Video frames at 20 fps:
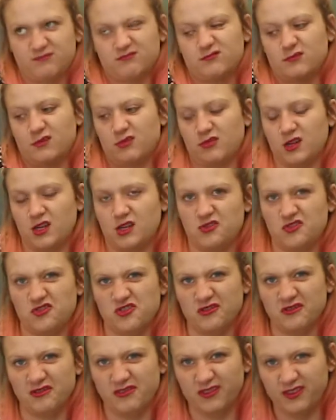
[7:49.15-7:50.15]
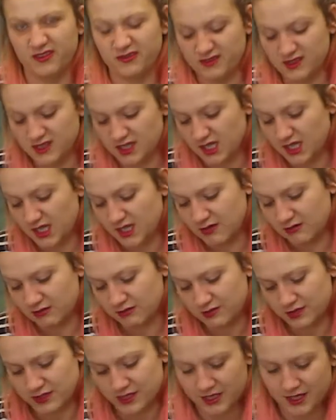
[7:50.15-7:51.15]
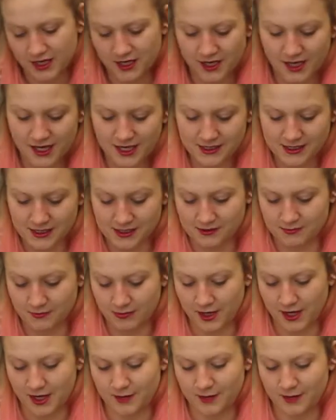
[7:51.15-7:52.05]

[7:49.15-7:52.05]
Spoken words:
350, which like I guess isn't bad.